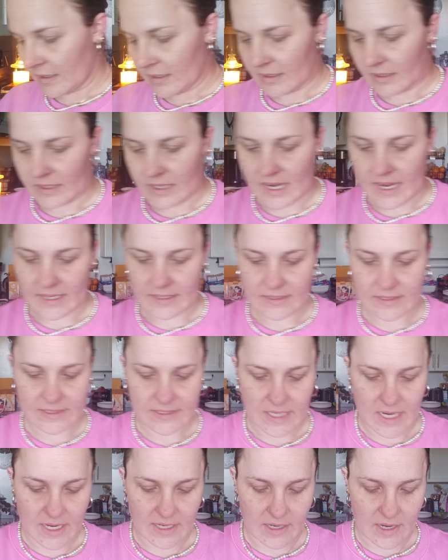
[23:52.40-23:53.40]
Next,
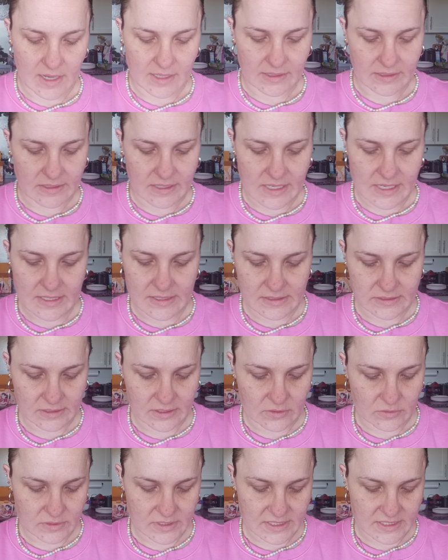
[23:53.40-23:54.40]
I got these
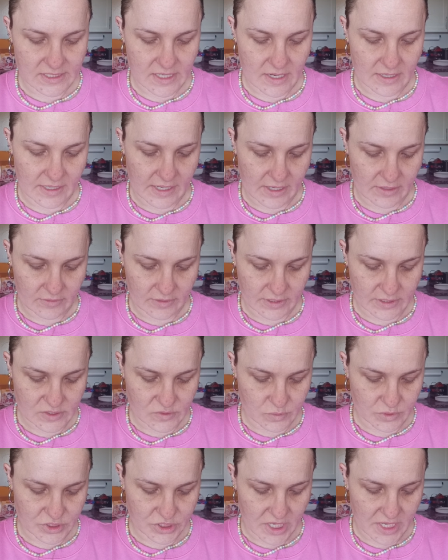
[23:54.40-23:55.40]
little stud earrings,
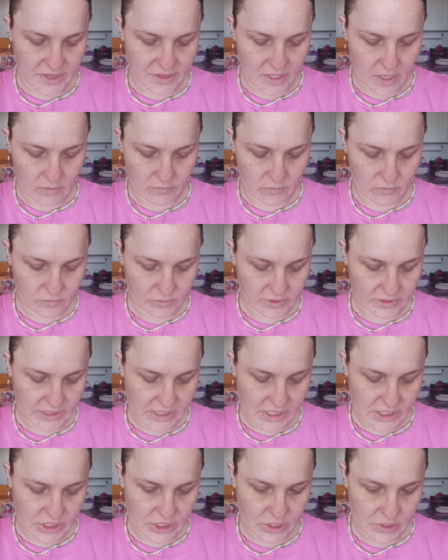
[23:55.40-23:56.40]
which I thought were really
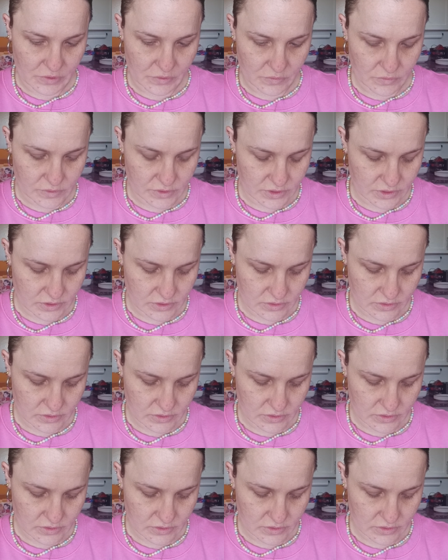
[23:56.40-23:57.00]
cute.